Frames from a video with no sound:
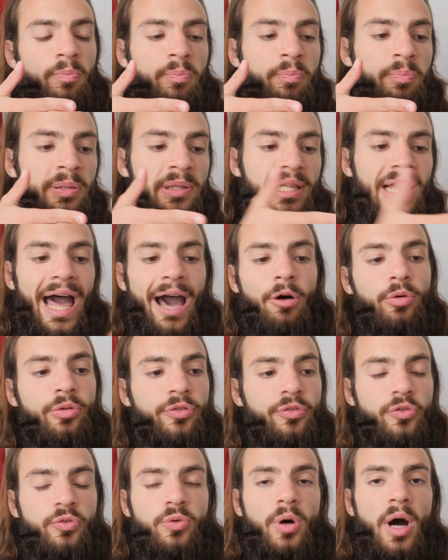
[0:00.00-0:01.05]
plow
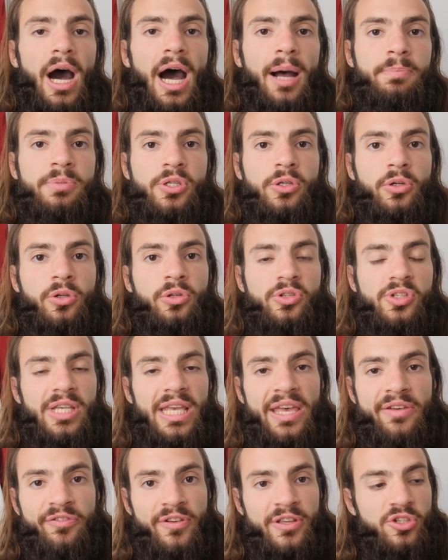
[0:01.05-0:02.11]
through obstacles
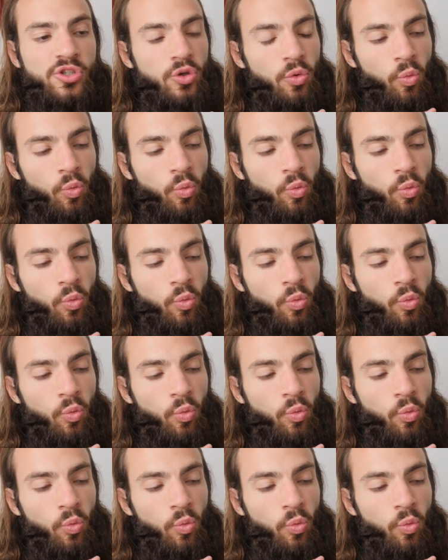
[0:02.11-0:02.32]
if it's